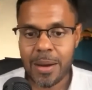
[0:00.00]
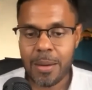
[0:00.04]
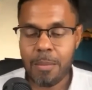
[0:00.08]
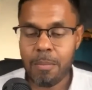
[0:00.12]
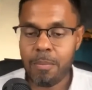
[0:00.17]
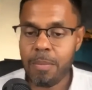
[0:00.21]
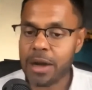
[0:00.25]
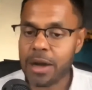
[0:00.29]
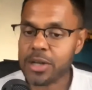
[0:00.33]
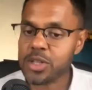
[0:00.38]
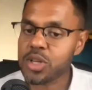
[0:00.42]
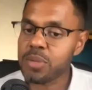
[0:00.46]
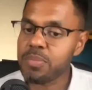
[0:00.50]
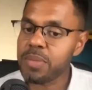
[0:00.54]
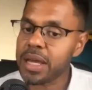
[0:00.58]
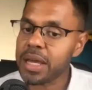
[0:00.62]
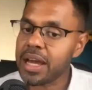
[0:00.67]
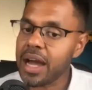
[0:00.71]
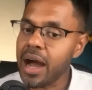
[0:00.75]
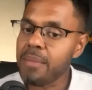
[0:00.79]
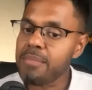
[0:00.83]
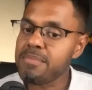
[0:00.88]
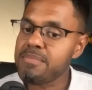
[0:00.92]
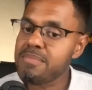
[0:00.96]
But to
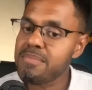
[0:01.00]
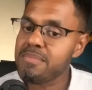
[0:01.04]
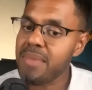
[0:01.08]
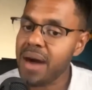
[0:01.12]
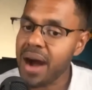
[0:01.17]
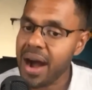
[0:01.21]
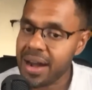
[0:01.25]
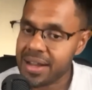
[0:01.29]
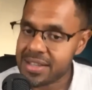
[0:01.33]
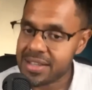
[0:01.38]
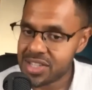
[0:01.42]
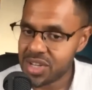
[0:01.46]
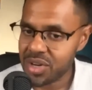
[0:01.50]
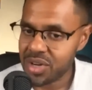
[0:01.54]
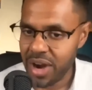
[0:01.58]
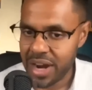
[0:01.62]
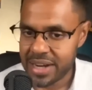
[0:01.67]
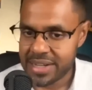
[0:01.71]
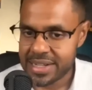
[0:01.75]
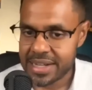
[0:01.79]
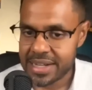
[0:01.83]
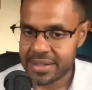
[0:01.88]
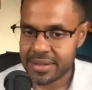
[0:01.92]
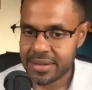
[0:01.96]
become master
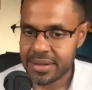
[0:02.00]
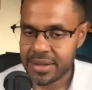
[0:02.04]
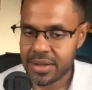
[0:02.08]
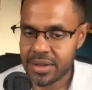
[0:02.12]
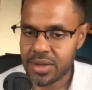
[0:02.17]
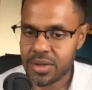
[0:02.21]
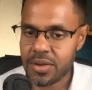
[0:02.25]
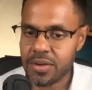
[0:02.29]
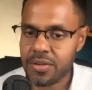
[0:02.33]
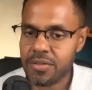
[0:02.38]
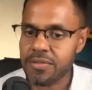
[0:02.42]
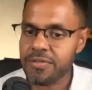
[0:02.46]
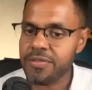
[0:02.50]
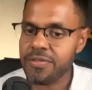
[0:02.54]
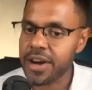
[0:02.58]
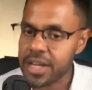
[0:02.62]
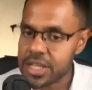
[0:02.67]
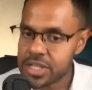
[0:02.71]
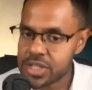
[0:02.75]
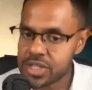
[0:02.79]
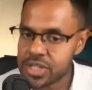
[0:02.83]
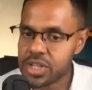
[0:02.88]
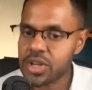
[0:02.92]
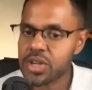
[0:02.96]
at it,
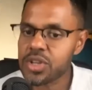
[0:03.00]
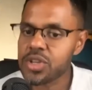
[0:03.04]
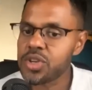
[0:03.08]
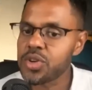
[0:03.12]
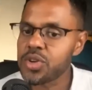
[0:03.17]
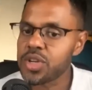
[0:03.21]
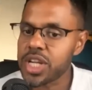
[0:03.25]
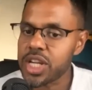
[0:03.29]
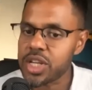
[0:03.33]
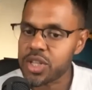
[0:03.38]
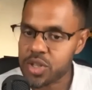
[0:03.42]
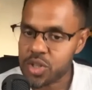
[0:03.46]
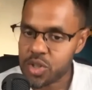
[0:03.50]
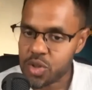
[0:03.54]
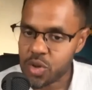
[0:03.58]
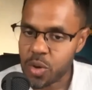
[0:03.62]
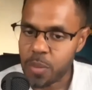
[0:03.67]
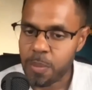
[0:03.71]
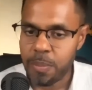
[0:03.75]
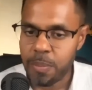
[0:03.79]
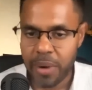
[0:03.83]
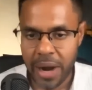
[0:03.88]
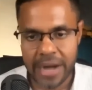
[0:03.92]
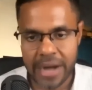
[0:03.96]
first you need to
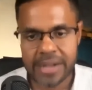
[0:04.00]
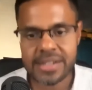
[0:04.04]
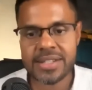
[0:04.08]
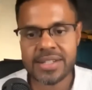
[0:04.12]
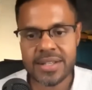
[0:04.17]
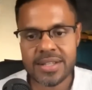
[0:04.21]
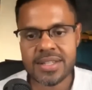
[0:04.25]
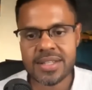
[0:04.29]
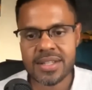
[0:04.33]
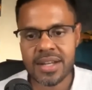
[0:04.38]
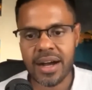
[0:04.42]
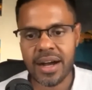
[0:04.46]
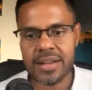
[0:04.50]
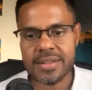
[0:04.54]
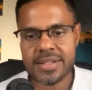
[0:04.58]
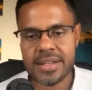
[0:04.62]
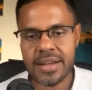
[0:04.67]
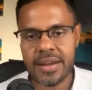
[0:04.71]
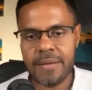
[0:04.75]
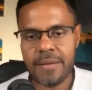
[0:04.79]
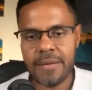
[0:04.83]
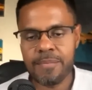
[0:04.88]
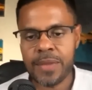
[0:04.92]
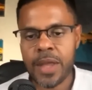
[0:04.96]
do practice
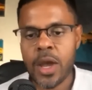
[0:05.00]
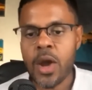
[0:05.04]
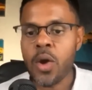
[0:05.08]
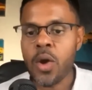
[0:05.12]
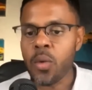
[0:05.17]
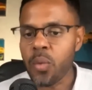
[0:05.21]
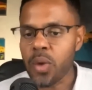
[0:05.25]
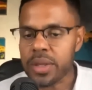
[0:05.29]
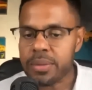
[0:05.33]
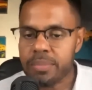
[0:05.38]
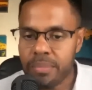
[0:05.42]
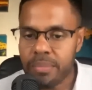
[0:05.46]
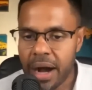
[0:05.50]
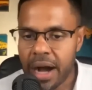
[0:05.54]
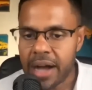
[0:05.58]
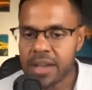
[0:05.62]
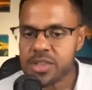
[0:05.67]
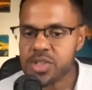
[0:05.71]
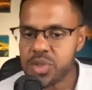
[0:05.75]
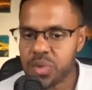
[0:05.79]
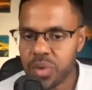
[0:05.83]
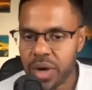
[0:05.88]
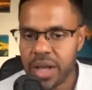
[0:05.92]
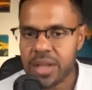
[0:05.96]
task. With
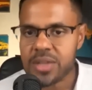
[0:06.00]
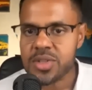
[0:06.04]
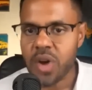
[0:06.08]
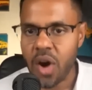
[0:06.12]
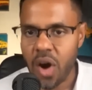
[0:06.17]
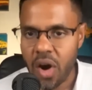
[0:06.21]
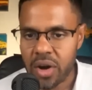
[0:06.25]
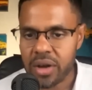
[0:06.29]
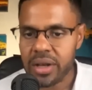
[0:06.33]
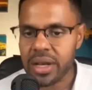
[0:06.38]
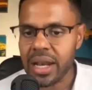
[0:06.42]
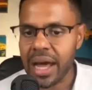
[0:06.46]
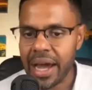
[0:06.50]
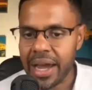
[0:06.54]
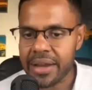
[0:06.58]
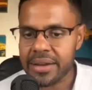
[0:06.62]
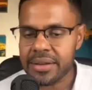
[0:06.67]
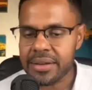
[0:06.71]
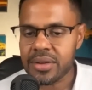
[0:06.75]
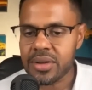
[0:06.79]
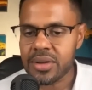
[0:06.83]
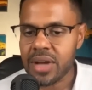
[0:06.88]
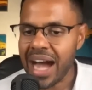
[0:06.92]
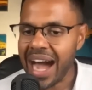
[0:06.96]
Masterals
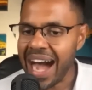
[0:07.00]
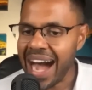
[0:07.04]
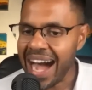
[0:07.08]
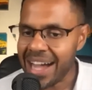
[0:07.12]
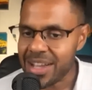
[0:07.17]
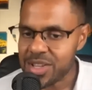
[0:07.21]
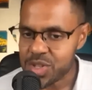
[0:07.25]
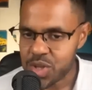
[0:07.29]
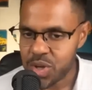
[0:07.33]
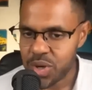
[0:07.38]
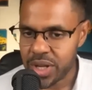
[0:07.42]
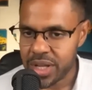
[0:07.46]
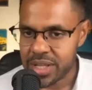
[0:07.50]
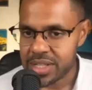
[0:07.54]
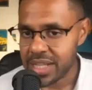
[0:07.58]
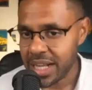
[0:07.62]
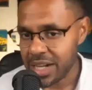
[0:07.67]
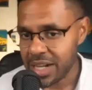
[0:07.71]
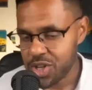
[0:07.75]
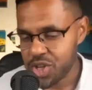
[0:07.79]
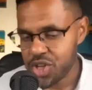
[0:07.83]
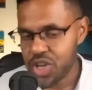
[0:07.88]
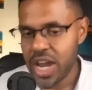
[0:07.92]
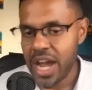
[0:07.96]
Online, our students,
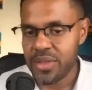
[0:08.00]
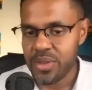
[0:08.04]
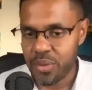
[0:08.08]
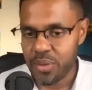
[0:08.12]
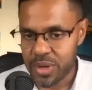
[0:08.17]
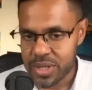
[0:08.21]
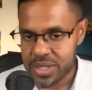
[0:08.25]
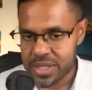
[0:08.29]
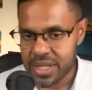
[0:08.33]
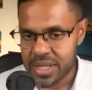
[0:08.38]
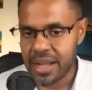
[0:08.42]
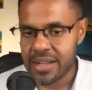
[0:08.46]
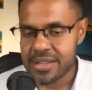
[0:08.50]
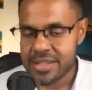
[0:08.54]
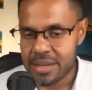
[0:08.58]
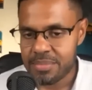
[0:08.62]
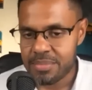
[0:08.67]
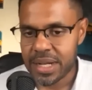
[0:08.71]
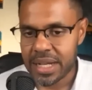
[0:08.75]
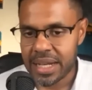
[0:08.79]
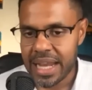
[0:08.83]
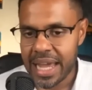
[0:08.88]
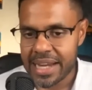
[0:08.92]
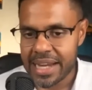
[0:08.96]
I'll share the results a
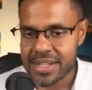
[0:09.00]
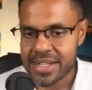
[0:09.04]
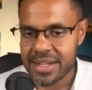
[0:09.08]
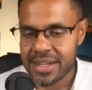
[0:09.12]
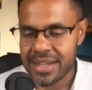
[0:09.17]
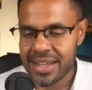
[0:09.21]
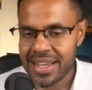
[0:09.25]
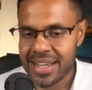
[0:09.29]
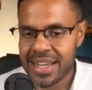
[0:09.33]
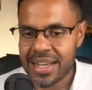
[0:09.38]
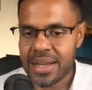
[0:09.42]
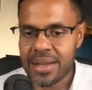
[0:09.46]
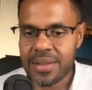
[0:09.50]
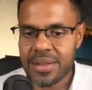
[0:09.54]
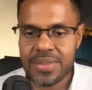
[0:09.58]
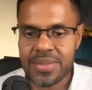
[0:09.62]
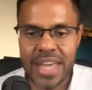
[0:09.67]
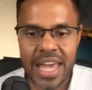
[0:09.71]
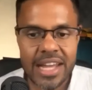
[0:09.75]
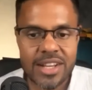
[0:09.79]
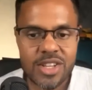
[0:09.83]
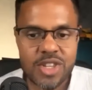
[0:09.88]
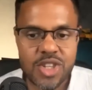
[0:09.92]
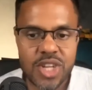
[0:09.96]
bit later,
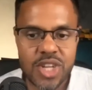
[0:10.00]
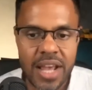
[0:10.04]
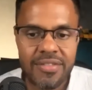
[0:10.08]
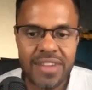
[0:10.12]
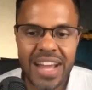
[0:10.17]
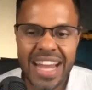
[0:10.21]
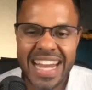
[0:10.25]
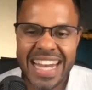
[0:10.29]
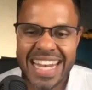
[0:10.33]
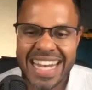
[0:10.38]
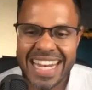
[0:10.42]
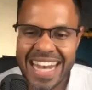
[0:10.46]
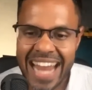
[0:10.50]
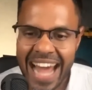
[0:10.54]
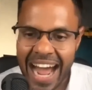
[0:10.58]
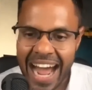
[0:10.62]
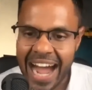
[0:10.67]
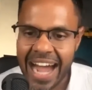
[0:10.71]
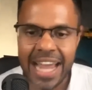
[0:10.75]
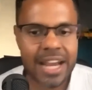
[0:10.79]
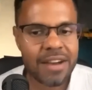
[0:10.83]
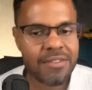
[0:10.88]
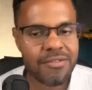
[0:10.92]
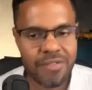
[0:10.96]
they achieve
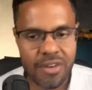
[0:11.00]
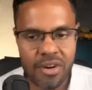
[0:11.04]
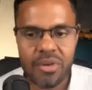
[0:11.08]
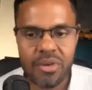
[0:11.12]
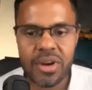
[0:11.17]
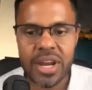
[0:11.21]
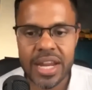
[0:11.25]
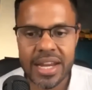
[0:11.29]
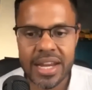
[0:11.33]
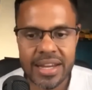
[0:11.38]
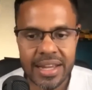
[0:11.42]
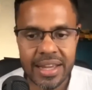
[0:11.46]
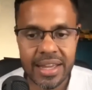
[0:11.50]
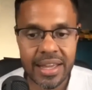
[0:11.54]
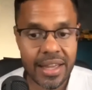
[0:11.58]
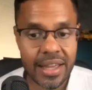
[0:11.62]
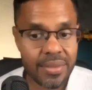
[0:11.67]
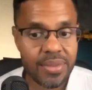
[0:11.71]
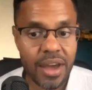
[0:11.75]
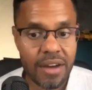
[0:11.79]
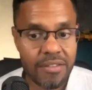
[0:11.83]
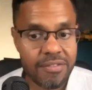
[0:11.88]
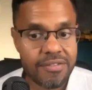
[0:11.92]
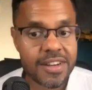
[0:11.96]
9 for reading
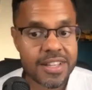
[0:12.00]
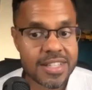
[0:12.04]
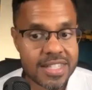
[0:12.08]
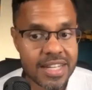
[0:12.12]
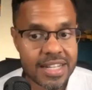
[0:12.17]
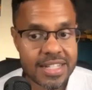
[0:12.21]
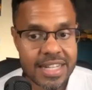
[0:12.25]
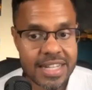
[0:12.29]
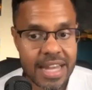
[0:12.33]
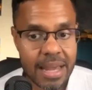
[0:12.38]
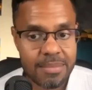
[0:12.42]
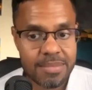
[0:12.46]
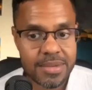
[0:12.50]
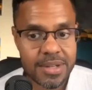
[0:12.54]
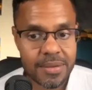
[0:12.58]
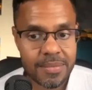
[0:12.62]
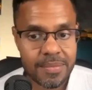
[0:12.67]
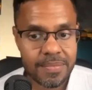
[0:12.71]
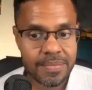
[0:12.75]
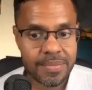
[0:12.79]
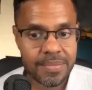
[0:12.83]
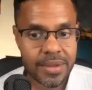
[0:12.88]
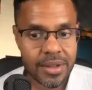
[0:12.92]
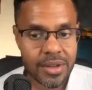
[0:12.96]
in their first attempt.
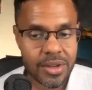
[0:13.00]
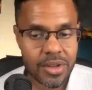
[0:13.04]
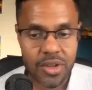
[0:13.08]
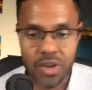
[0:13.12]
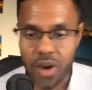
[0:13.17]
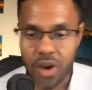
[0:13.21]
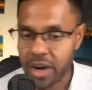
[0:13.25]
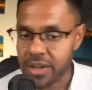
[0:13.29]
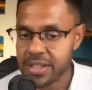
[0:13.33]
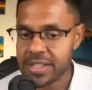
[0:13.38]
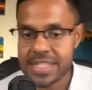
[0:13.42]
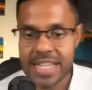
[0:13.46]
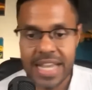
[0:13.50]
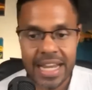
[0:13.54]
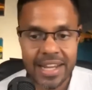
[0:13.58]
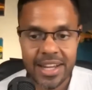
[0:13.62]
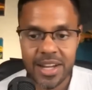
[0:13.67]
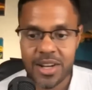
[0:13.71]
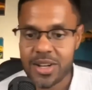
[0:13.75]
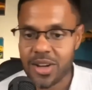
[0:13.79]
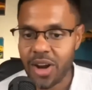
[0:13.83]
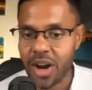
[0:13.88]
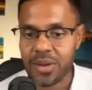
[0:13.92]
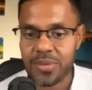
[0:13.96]
Not
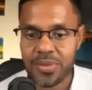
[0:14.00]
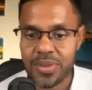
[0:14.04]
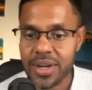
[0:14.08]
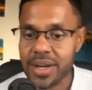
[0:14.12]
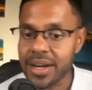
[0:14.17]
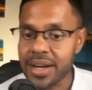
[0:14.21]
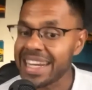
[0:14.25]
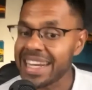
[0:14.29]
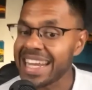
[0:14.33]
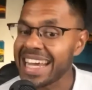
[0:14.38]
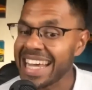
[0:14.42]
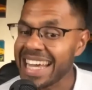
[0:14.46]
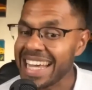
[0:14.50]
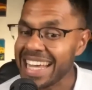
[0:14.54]
second, not third,